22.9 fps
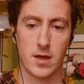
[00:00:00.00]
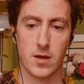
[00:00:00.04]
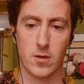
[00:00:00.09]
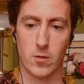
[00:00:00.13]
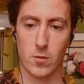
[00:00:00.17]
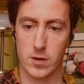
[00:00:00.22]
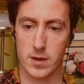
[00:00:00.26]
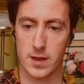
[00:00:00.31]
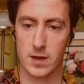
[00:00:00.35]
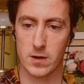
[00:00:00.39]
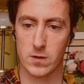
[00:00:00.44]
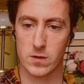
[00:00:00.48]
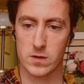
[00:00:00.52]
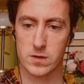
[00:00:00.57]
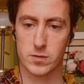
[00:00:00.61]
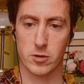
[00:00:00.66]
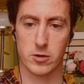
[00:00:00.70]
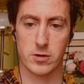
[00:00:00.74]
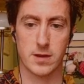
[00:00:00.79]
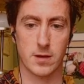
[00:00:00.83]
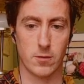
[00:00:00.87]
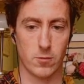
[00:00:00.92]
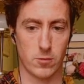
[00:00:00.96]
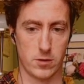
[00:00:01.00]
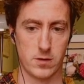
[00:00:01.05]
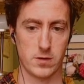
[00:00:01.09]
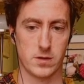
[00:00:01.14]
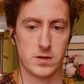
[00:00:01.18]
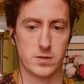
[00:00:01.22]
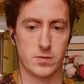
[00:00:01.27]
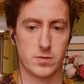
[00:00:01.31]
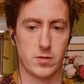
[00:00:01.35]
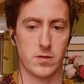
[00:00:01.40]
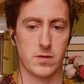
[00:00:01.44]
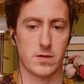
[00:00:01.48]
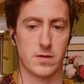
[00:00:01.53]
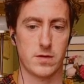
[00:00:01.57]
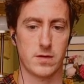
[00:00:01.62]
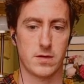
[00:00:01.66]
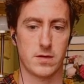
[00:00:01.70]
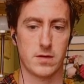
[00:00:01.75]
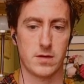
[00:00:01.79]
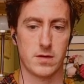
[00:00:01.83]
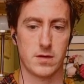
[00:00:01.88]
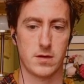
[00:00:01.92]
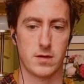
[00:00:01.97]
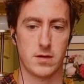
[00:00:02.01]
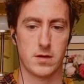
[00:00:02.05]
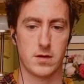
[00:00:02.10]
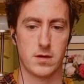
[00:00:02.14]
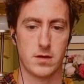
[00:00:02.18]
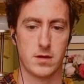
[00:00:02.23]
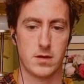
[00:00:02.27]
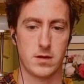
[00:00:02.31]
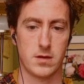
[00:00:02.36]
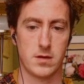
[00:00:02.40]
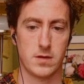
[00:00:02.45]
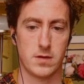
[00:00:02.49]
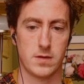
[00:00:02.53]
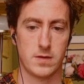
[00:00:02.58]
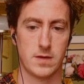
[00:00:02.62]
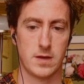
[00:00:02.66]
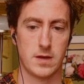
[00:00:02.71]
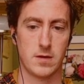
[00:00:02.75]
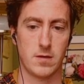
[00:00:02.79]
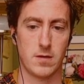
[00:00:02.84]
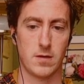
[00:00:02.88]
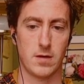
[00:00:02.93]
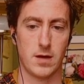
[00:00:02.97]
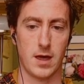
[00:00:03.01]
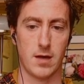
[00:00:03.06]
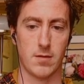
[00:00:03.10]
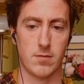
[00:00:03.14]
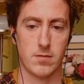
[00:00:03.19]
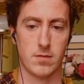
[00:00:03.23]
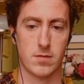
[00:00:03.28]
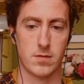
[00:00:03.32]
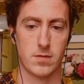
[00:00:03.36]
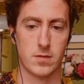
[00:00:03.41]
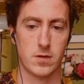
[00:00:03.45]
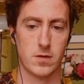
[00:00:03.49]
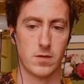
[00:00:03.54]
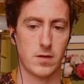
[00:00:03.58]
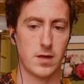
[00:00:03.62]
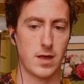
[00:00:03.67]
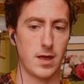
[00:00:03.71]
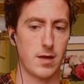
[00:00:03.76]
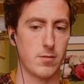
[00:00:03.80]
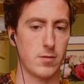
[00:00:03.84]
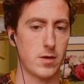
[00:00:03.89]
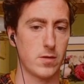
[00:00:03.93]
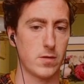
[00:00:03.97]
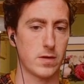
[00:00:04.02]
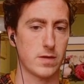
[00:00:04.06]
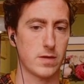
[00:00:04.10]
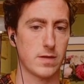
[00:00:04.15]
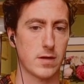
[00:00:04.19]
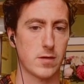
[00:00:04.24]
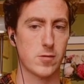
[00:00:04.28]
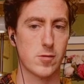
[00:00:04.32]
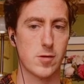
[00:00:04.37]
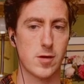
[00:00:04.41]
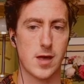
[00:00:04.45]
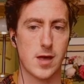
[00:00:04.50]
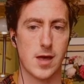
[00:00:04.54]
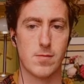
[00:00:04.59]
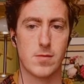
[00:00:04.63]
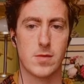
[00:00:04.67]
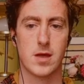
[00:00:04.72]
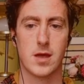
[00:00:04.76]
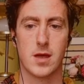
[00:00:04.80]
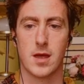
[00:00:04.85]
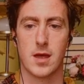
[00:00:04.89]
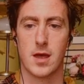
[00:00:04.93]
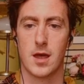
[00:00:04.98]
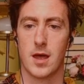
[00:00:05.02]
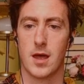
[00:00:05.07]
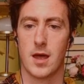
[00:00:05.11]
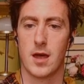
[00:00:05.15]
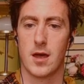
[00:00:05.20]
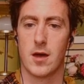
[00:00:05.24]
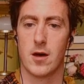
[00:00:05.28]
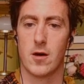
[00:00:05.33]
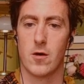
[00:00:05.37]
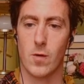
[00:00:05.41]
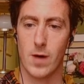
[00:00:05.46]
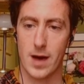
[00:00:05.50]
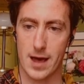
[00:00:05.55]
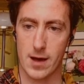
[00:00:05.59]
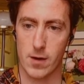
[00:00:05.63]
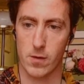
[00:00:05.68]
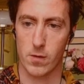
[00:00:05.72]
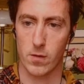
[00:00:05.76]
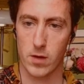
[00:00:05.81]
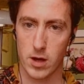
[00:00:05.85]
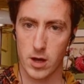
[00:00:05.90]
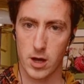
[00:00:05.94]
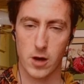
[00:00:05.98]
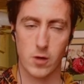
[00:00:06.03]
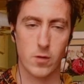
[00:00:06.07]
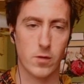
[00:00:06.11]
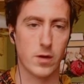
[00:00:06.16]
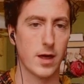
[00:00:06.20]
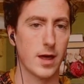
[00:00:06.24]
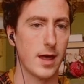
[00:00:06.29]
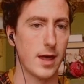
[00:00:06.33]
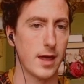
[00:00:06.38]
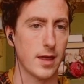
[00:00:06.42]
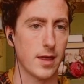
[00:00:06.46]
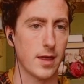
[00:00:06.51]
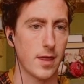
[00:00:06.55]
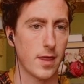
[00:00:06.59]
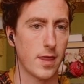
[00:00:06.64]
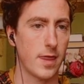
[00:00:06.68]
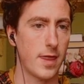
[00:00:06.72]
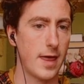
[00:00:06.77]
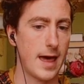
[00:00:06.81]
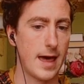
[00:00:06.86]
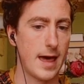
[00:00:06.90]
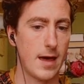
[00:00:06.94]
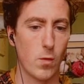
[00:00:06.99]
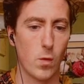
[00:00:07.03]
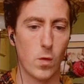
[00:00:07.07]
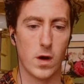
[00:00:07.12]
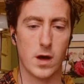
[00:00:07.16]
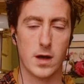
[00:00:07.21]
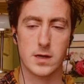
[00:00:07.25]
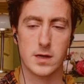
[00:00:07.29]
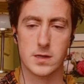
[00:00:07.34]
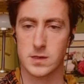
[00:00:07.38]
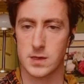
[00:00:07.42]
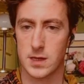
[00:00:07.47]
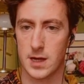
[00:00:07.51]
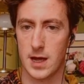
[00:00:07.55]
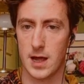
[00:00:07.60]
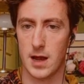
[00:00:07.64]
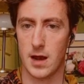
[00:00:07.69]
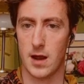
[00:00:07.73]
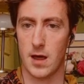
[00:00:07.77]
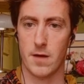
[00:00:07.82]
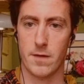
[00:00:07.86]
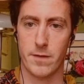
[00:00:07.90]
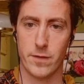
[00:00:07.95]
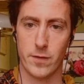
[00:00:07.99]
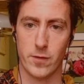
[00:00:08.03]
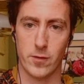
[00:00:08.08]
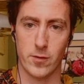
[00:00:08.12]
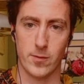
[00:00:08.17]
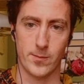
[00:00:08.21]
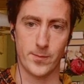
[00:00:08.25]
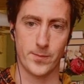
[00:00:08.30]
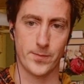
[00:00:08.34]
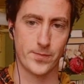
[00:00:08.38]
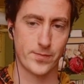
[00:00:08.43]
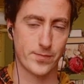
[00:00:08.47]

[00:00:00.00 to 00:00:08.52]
Were they good sport? They were a good sport. Say good game. Good game. I will say good game. Wow. Okay. That was a lot of fun.